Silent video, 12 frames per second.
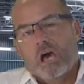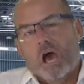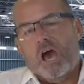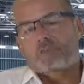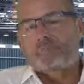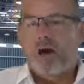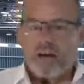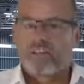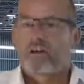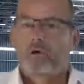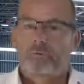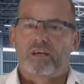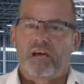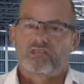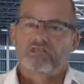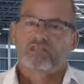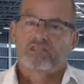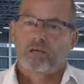As part of the
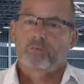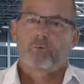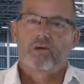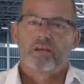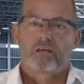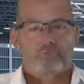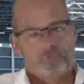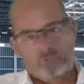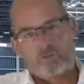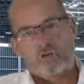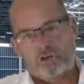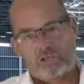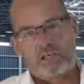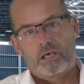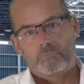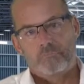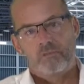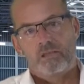lubrication step, we've got to
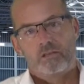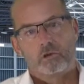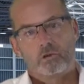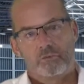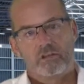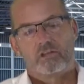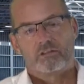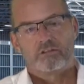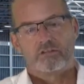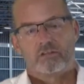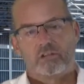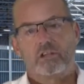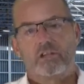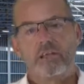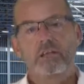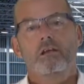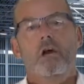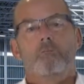keep the lubricants
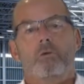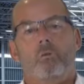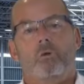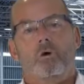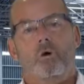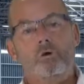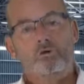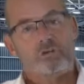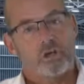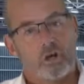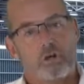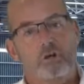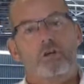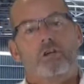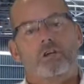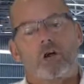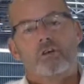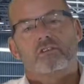clean, but we're also
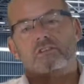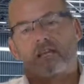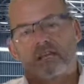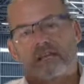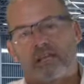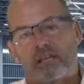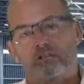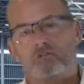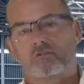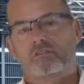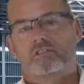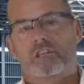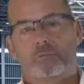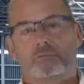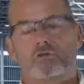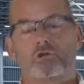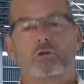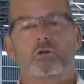going to take that extra step
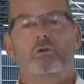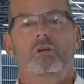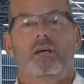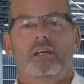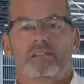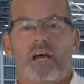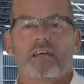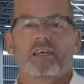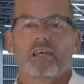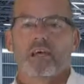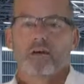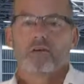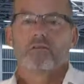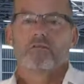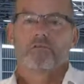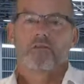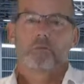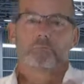to take care
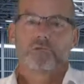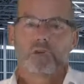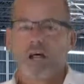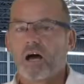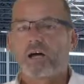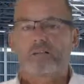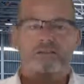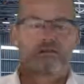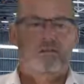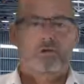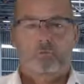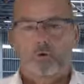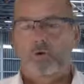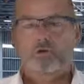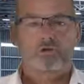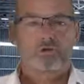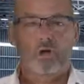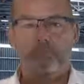of the plant, the
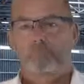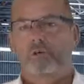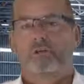workshop,